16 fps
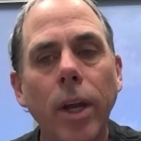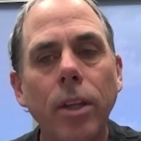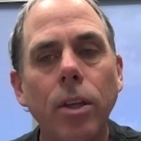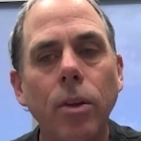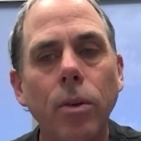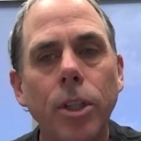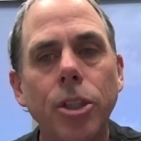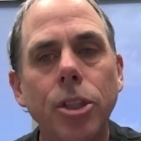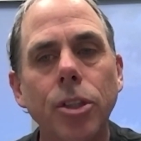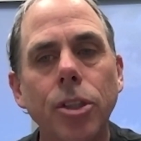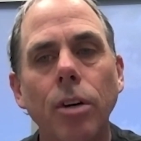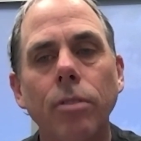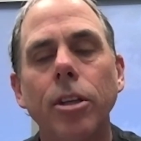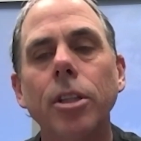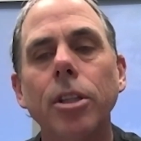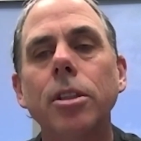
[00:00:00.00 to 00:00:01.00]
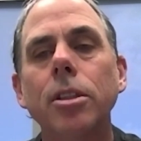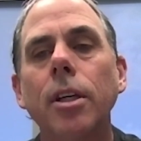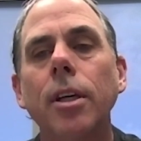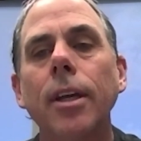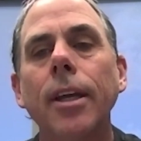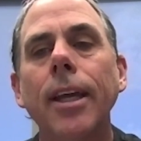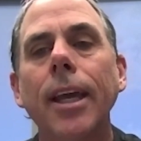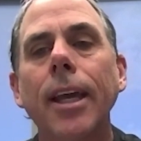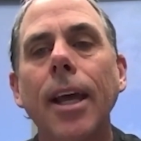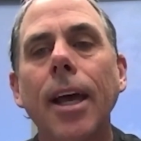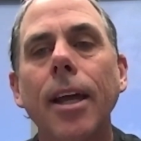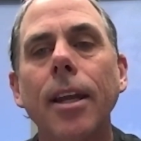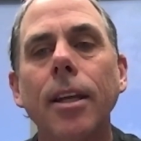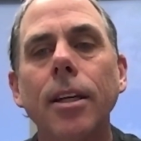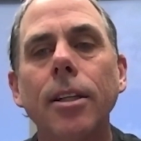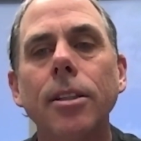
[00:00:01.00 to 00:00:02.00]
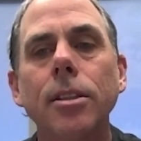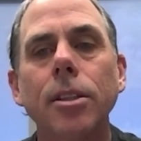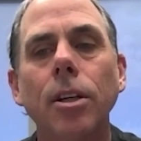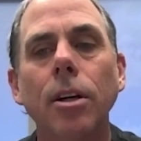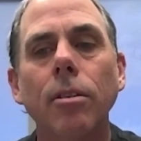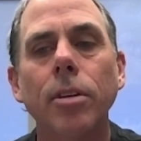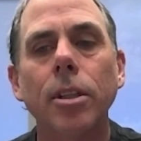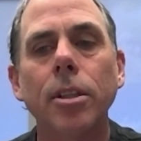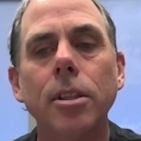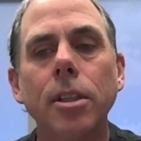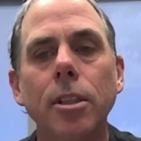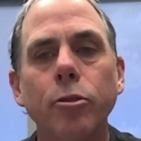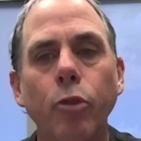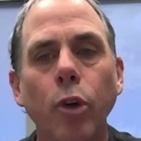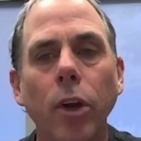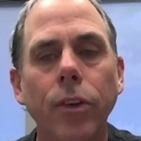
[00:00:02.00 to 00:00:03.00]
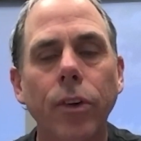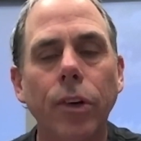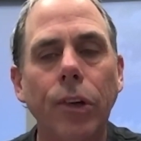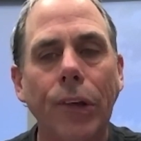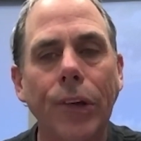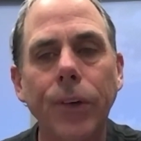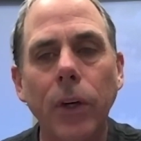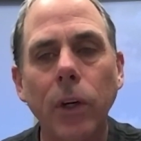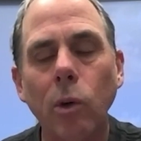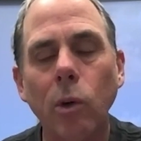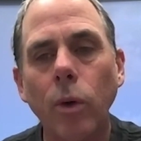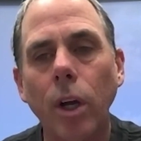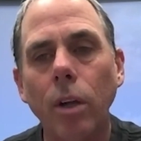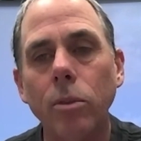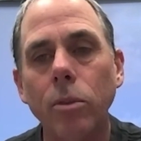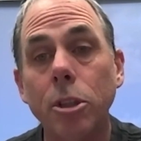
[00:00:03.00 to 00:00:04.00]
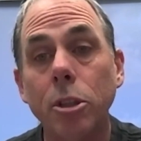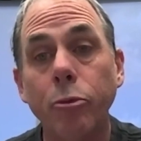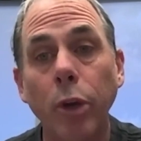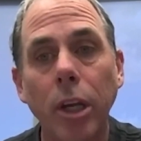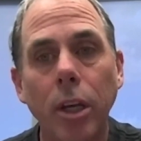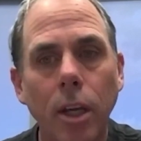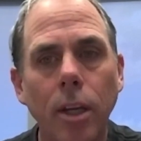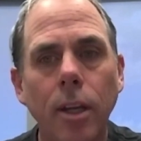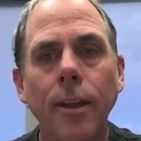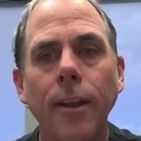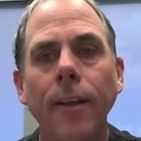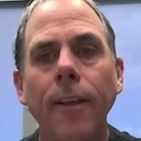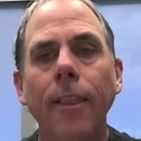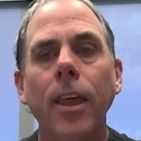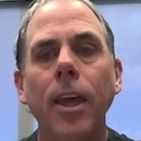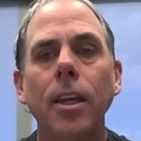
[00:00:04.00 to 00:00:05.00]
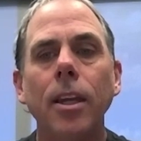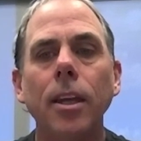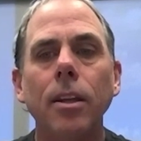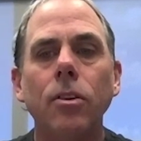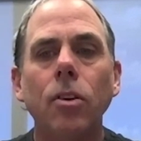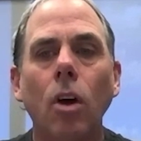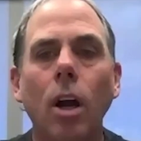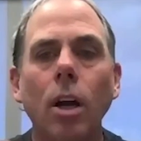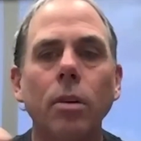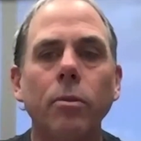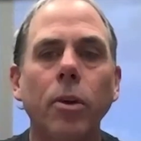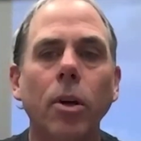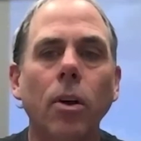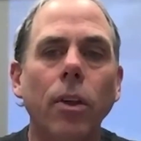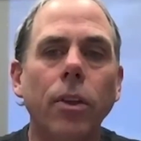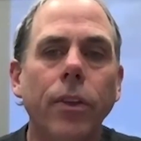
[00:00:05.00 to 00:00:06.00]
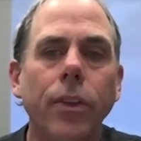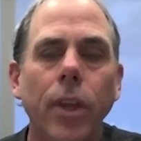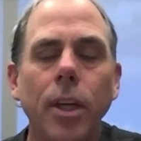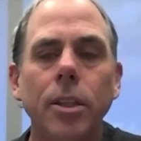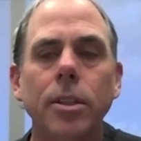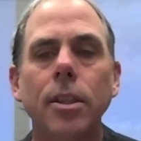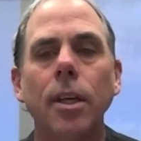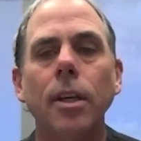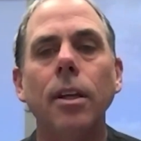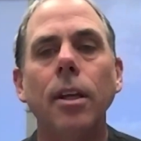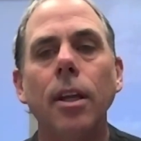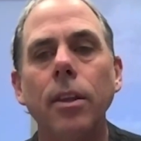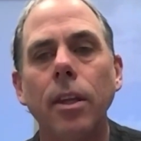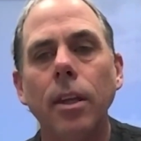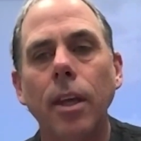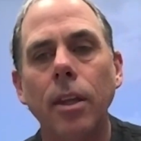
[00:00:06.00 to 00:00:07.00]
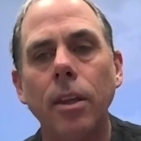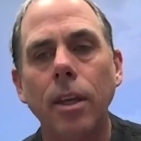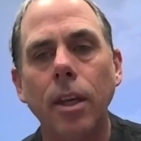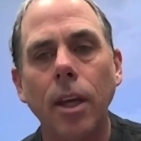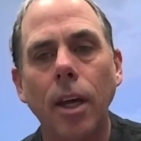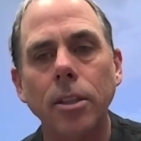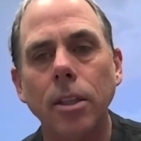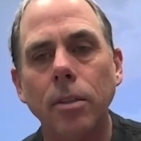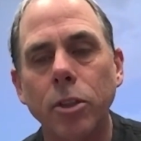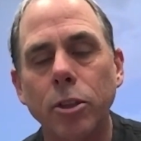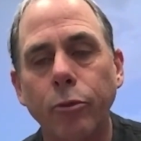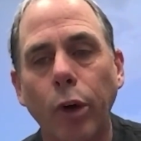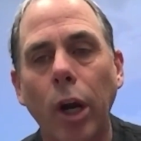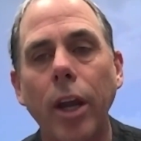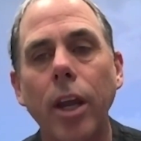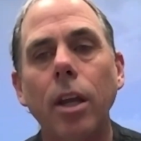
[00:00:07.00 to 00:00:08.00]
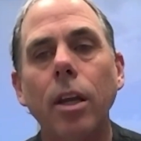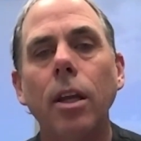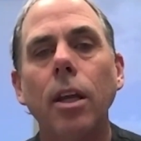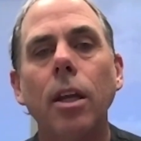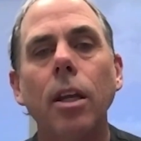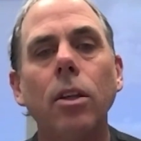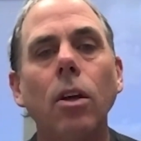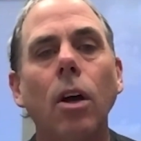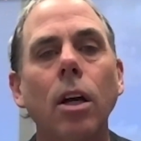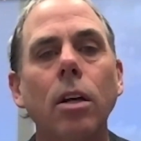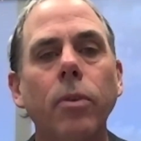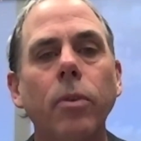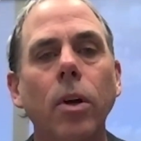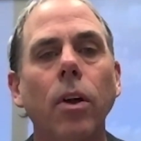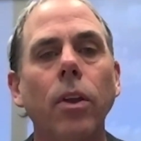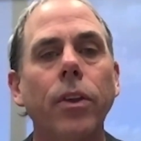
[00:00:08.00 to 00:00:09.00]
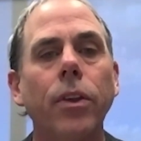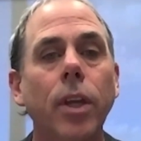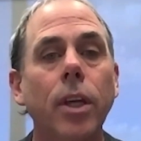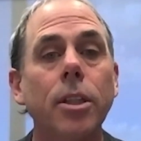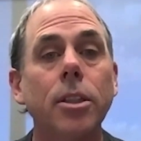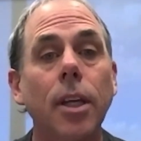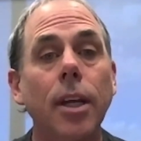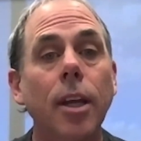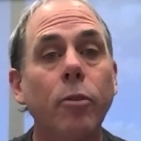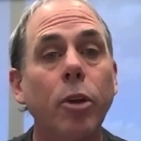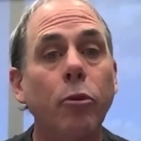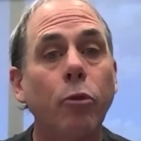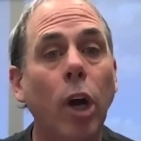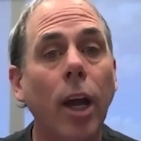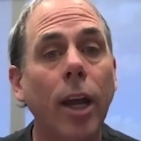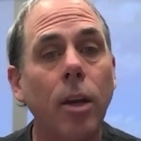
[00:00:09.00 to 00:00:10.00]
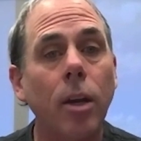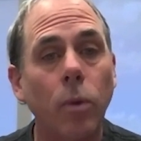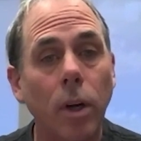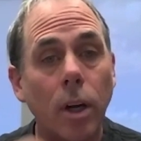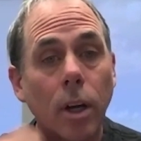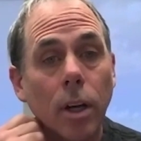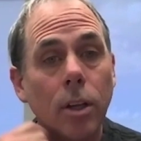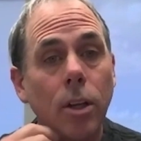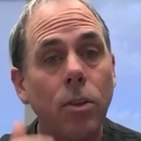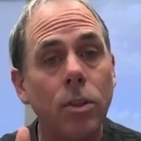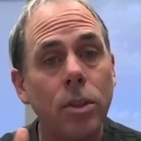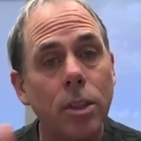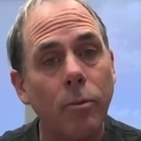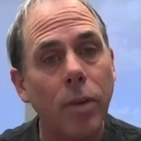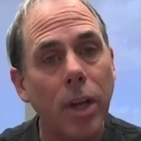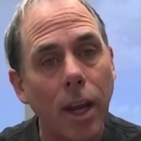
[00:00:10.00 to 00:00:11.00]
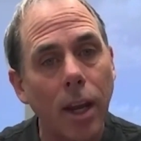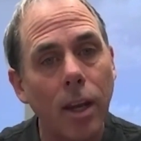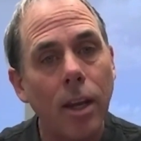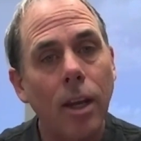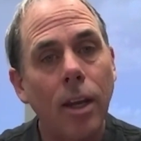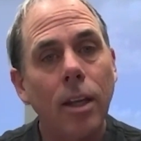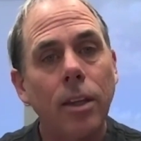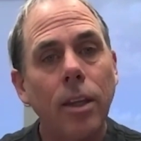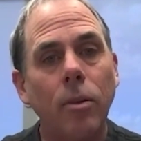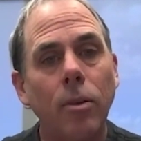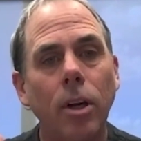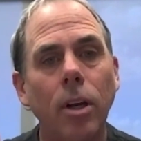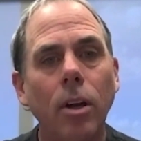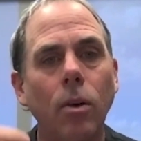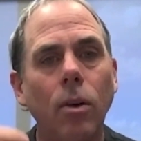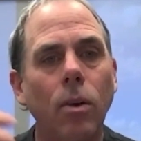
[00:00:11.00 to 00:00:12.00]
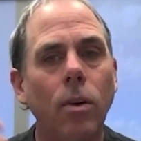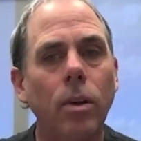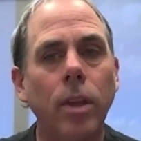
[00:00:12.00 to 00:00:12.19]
to his service. And at his service, his brother-in-law, who I know well, was speaking, and he talked about all the things that, and the guy's name was Brian, and he talked about all the things that him and Brian were going to do someday. They were going to go,